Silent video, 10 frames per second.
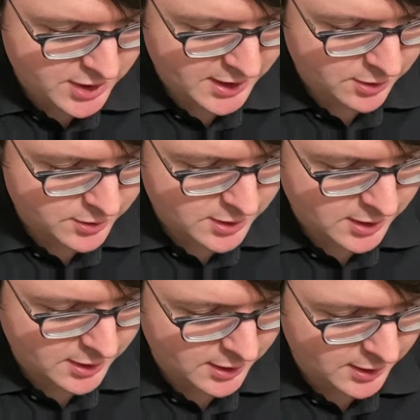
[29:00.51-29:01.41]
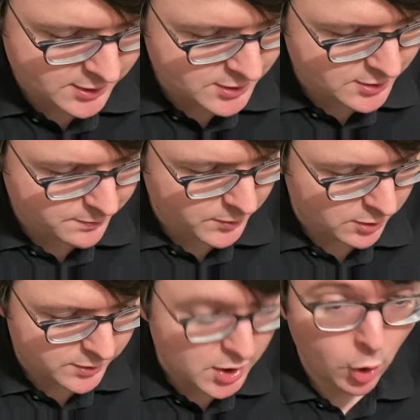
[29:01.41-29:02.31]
count. Uh, it's you know it's